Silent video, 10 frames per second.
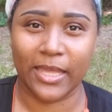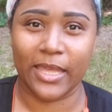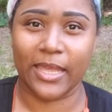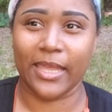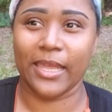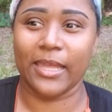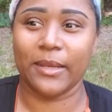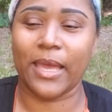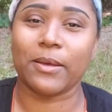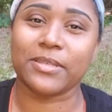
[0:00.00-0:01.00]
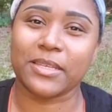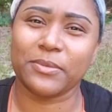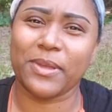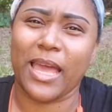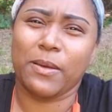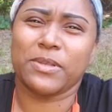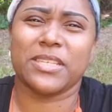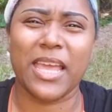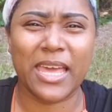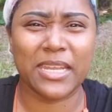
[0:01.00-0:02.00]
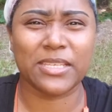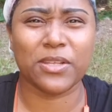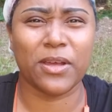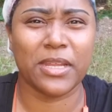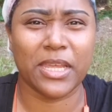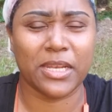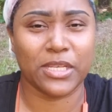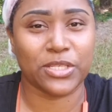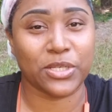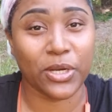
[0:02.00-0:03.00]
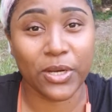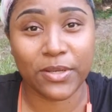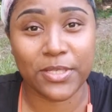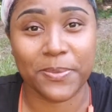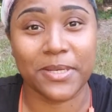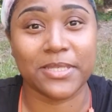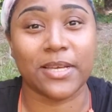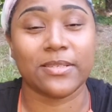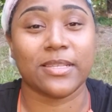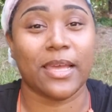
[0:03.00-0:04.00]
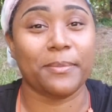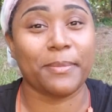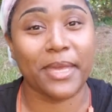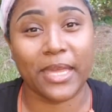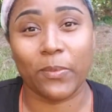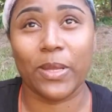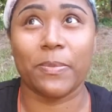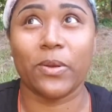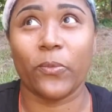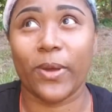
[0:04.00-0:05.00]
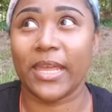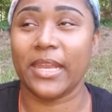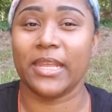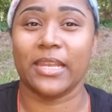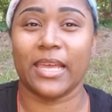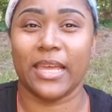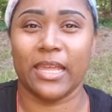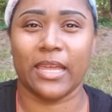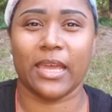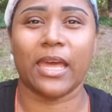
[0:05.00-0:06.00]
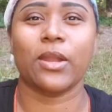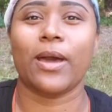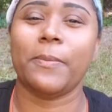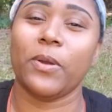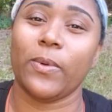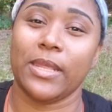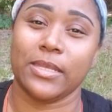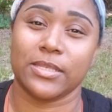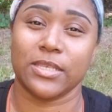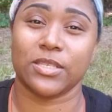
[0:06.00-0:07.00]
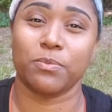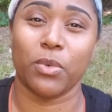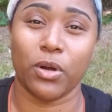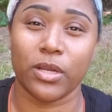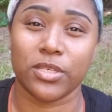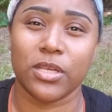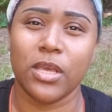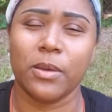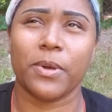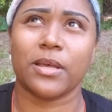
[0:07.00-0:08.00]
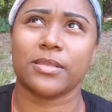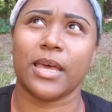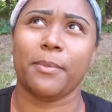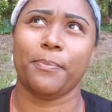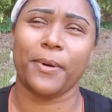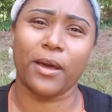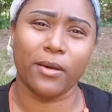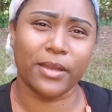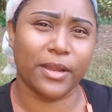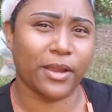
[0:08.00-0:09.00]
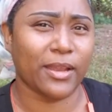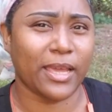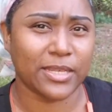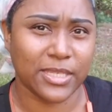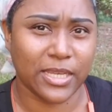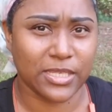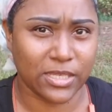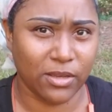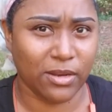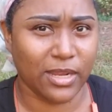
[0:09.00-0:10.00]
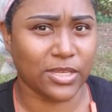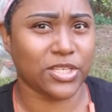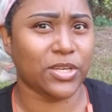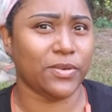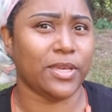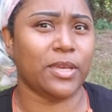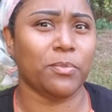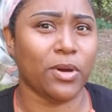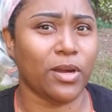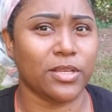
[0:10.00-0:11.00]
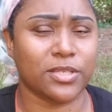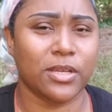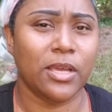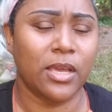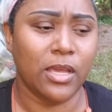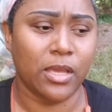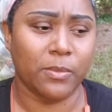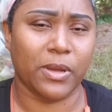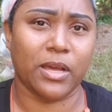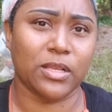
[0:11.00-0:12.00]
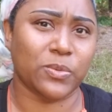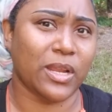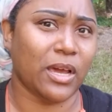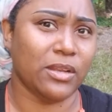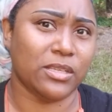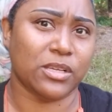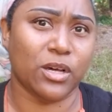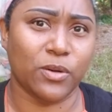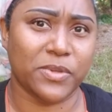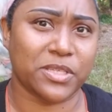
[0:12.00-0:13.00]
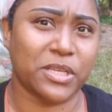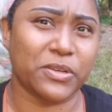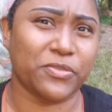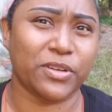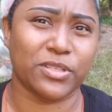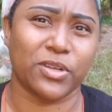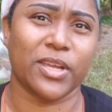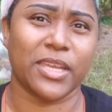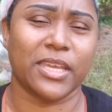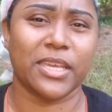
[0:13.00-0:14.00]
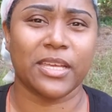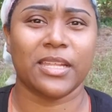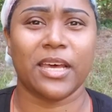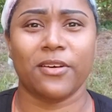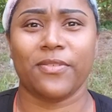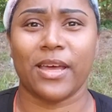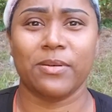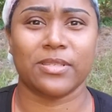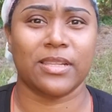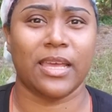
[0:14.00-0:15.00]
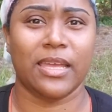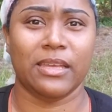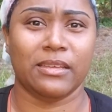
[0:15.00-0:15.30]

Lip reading: And I was kind of starting to get discouraged, because I was like, man, we've been waiting. Like, I know I've been waiting since March, because I bought an airline ticket to go to Nigeria in March, because when all this COVID stuff first started getting kicked off, I was like,